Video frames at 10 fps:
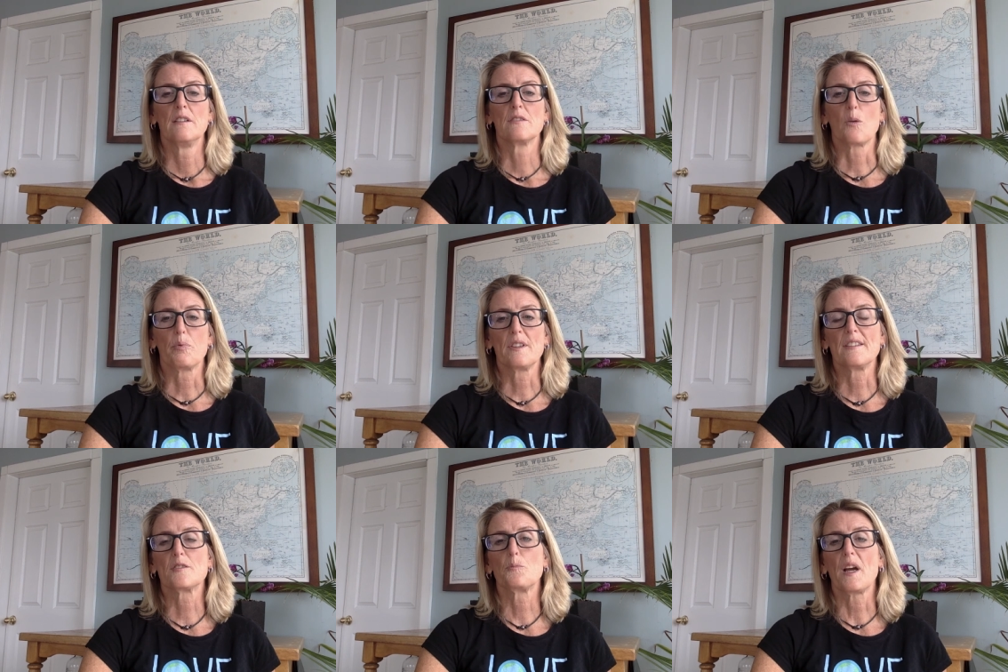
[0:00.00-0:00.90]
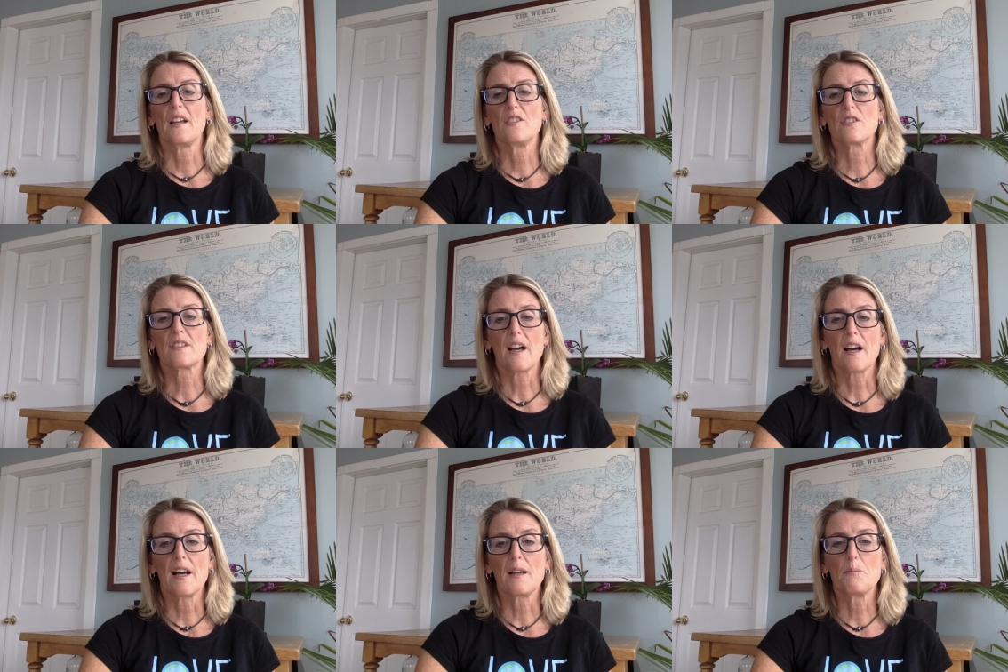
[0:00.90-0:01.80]
So please spend your
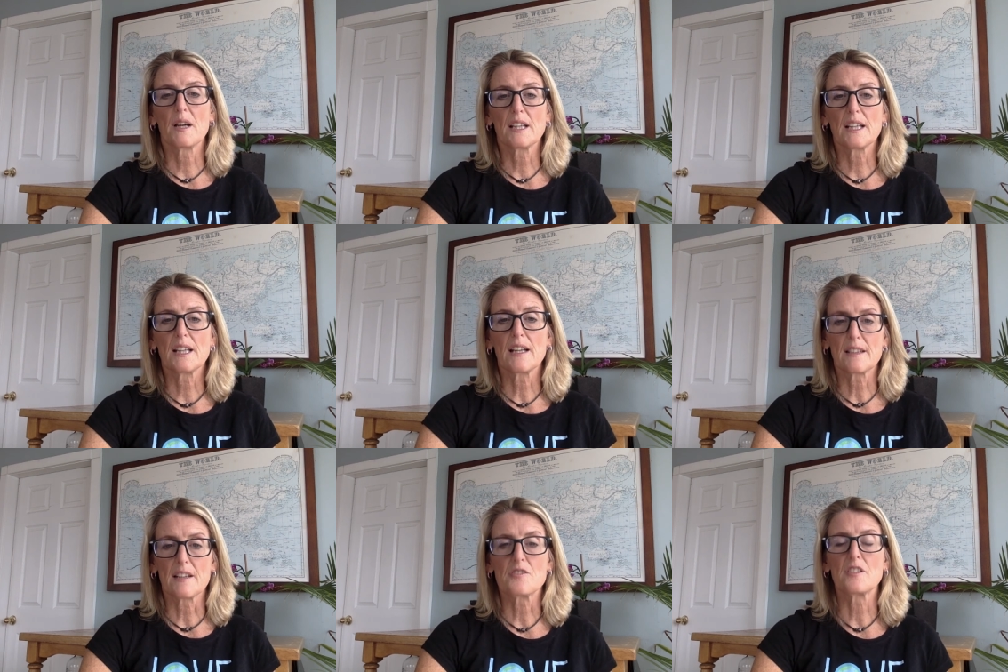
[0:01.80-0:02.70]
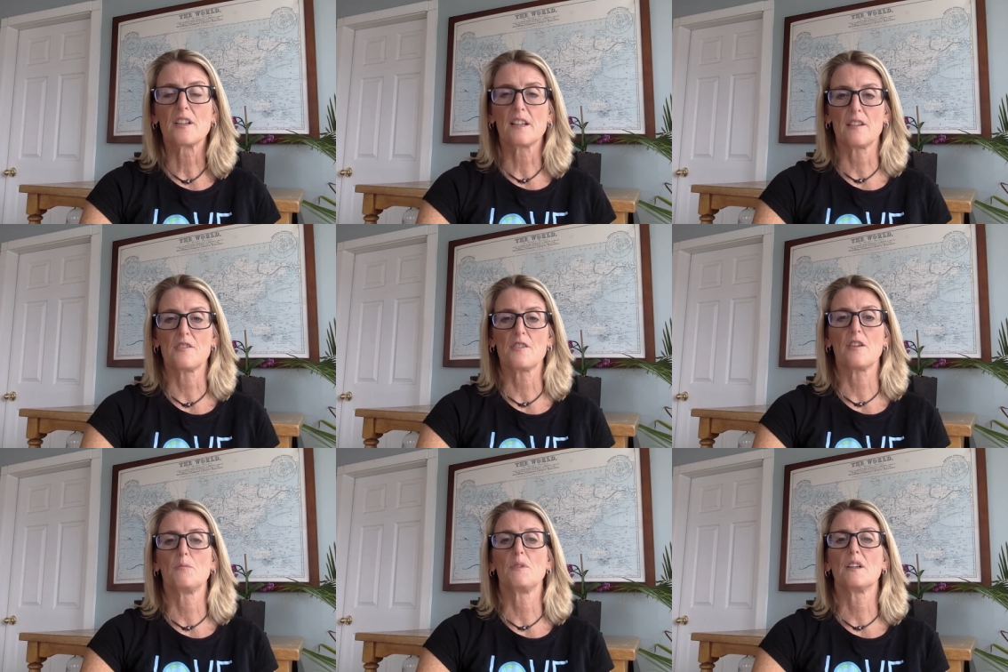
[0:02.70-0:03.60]
time, money, attention, and energy
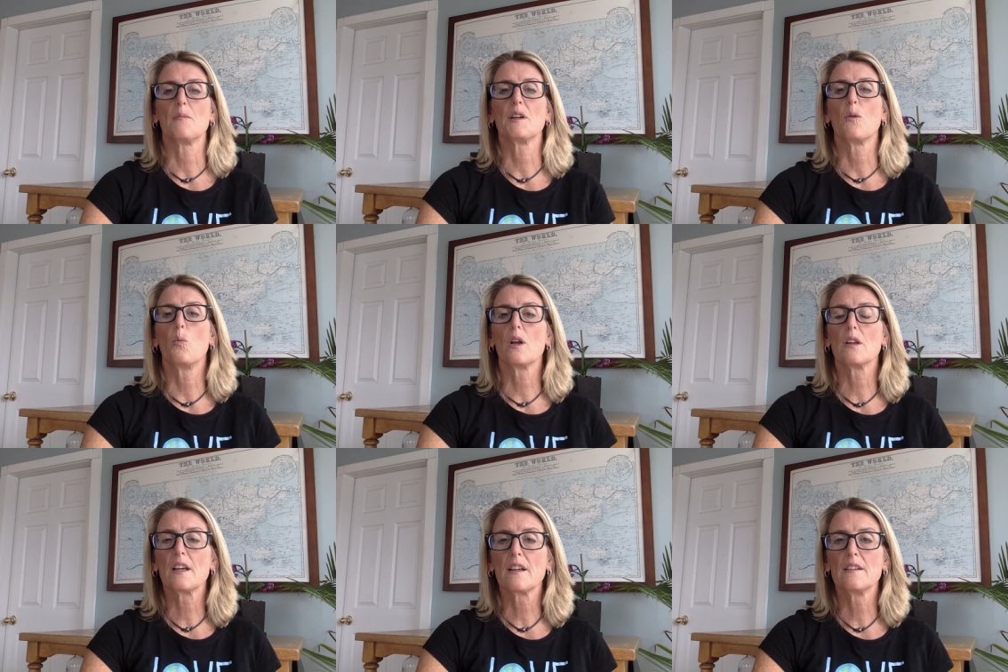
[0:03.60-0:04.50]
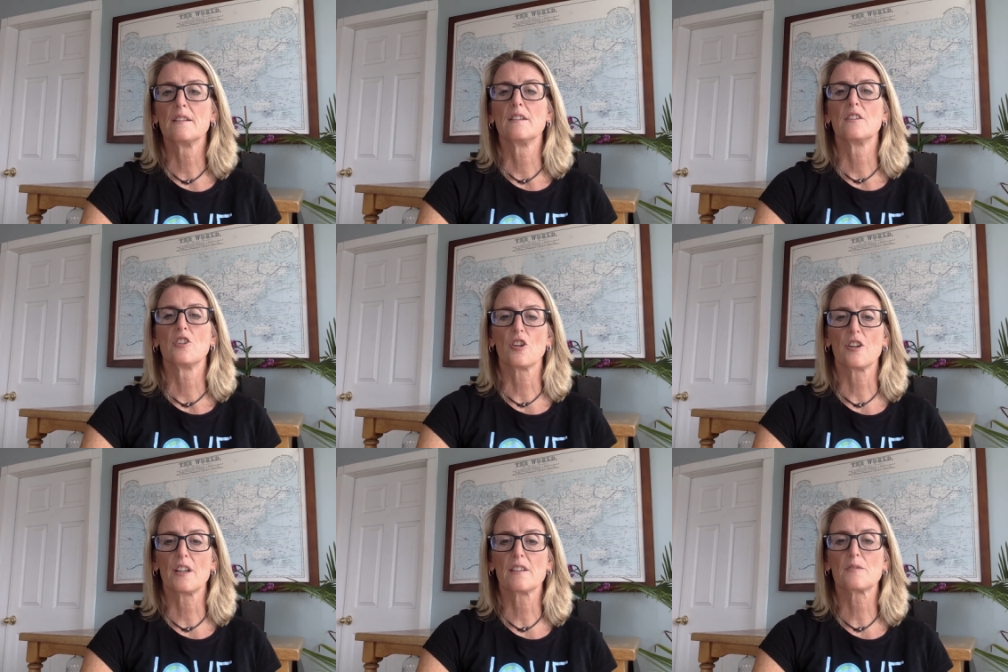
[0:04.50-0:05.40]
on becoming a willing,
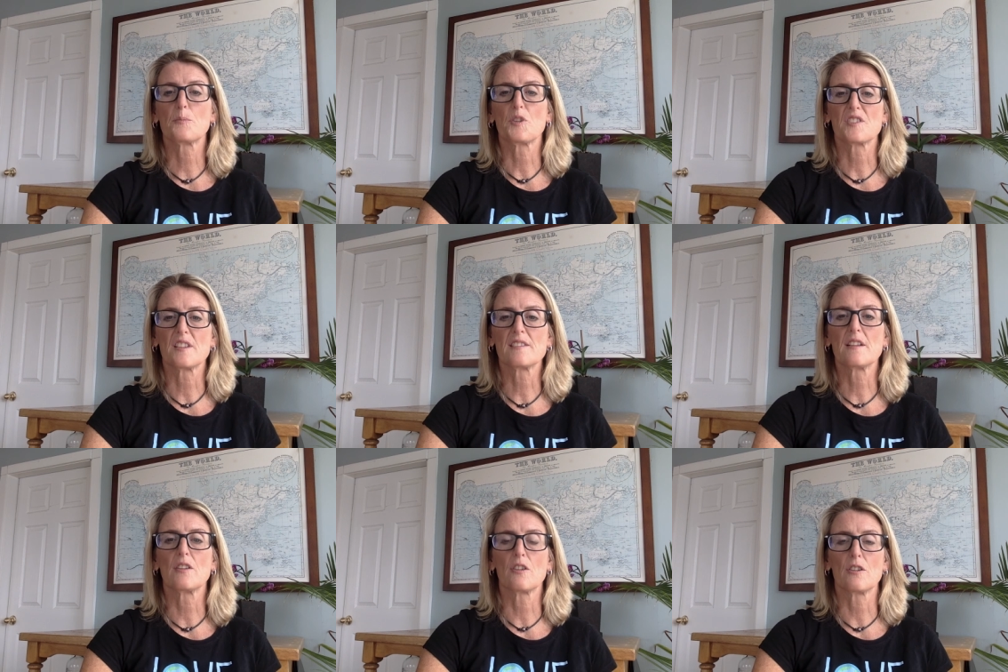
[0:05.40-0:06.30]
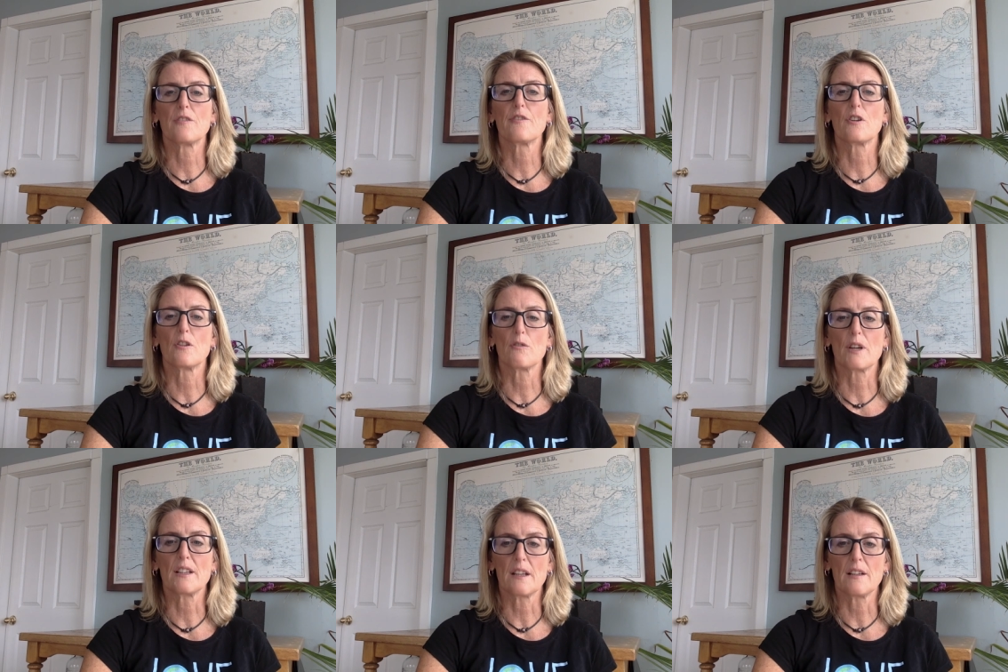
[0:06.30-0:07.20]
curious, persistent learner for a
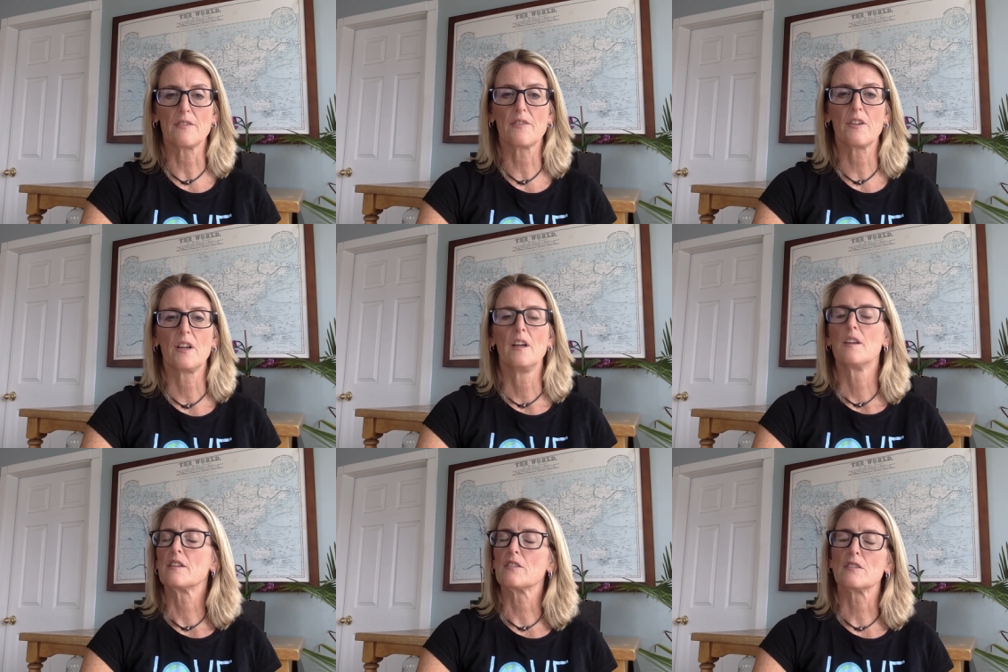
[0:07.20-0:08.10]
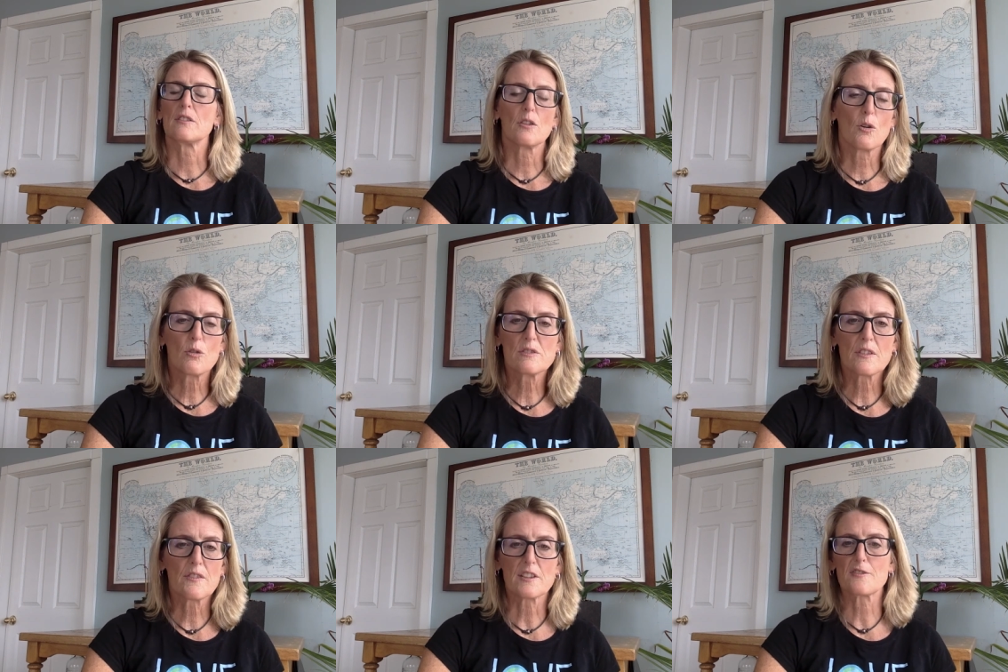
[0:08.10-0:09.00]
great life. There are loads
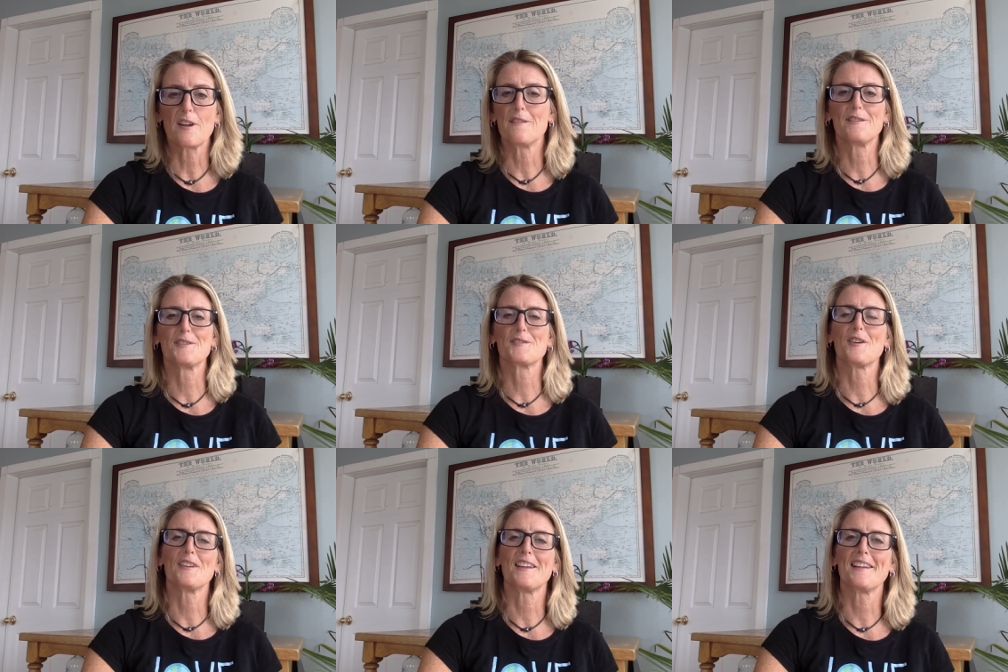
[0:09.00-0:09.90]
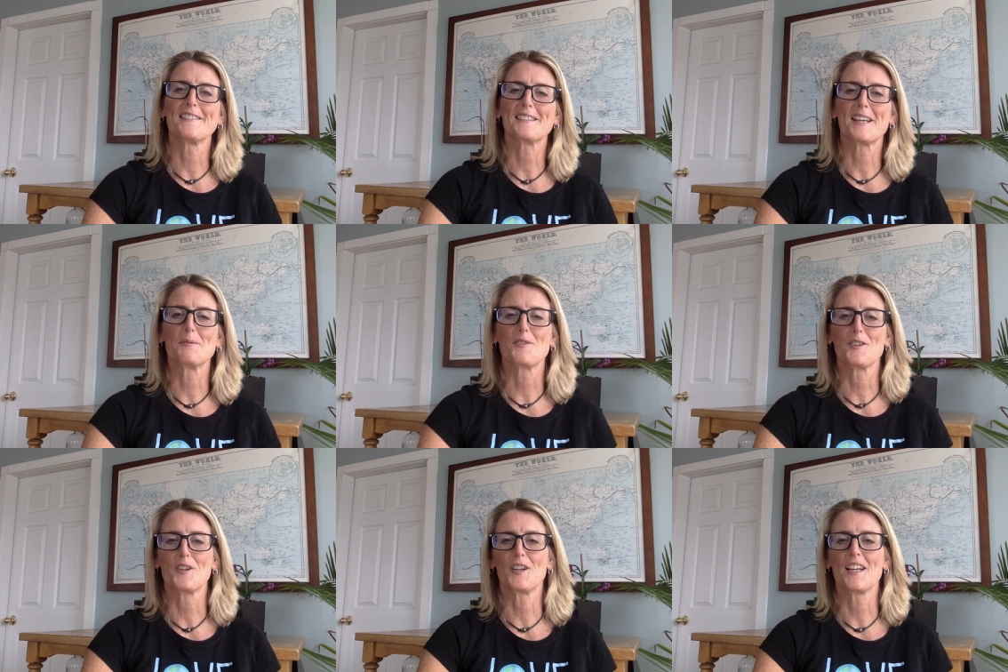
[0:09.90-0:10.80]
of us travelers on the landscapes for
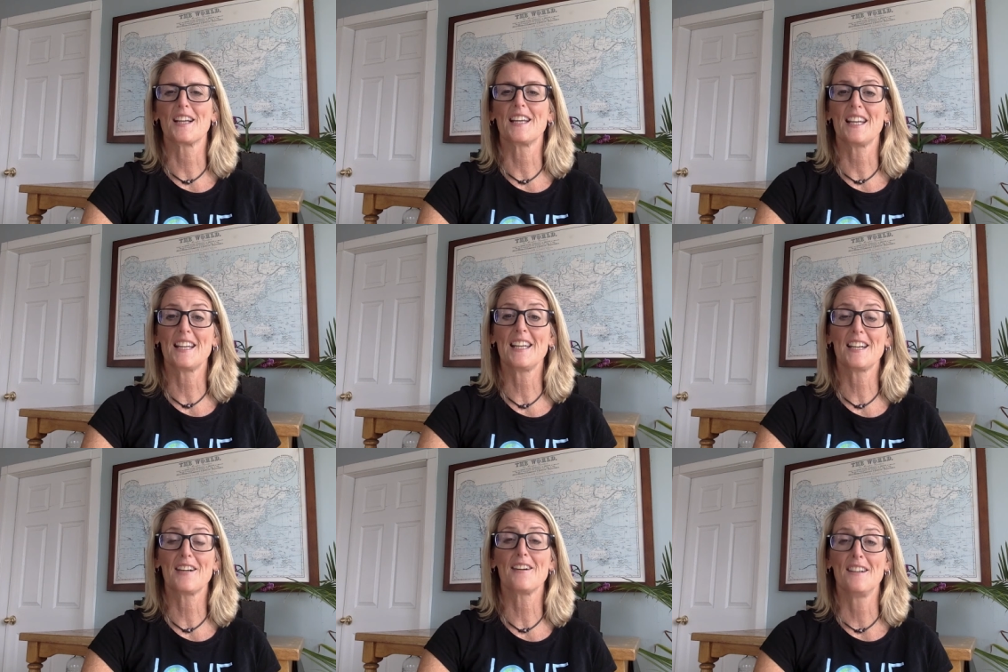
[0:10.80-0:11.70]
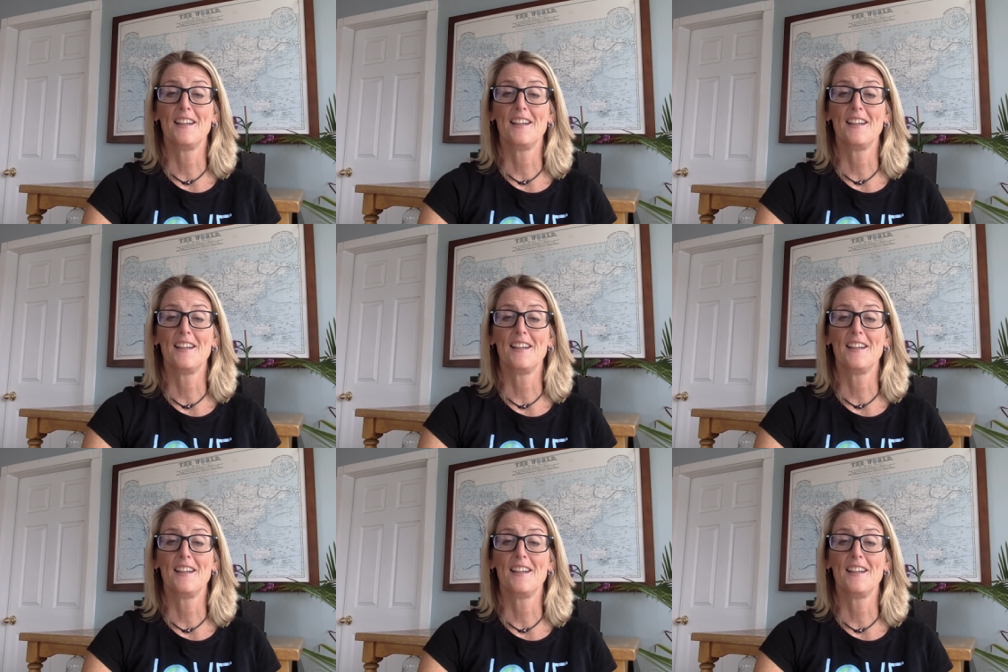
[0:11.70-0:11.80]
learning, in here